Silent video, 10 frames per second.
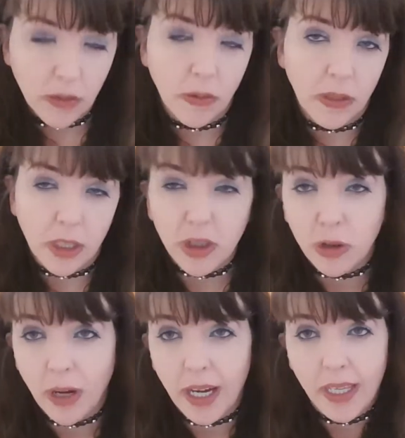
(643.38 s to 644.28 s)
I want to
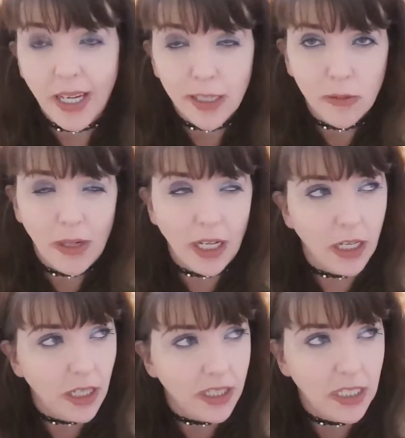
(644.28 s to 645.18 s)
try that as
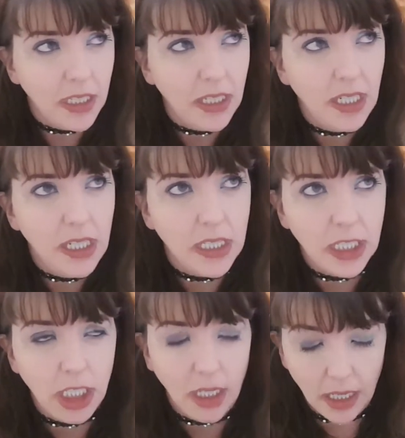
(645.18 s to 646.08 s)
well. This is
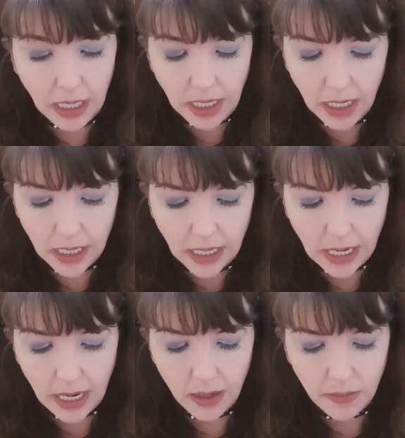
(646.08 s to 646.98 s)
chili and
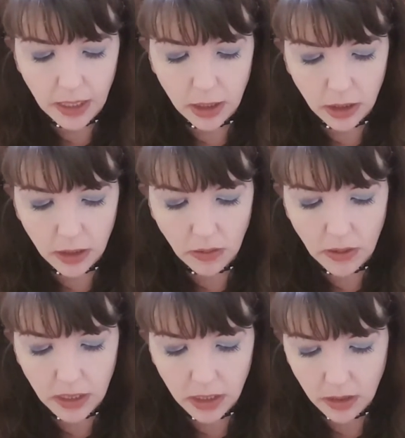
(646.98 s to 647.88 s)
lime. I don't
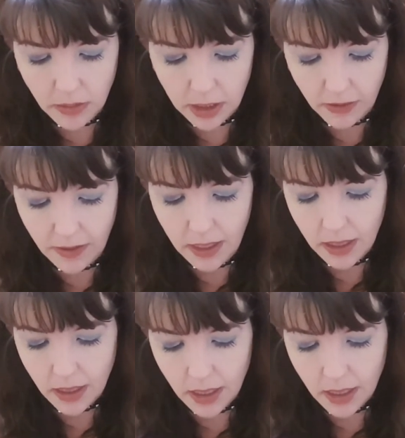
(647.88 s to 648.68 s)
want too much of it.